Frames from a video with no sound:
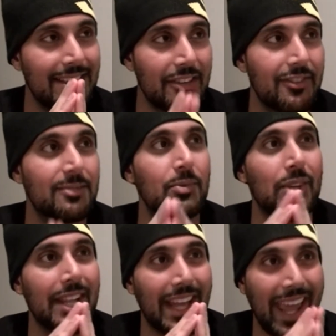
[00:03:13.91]
difference between
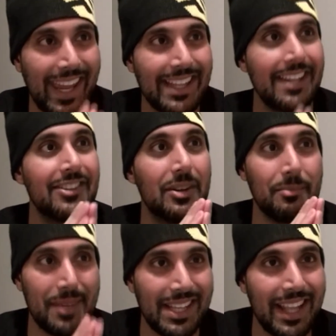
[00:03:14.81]
like an A lender,
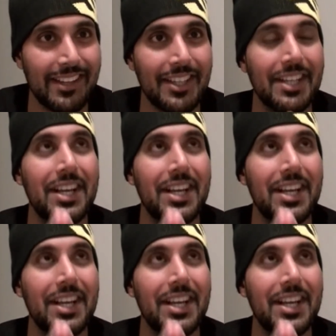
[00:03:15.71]
B lender,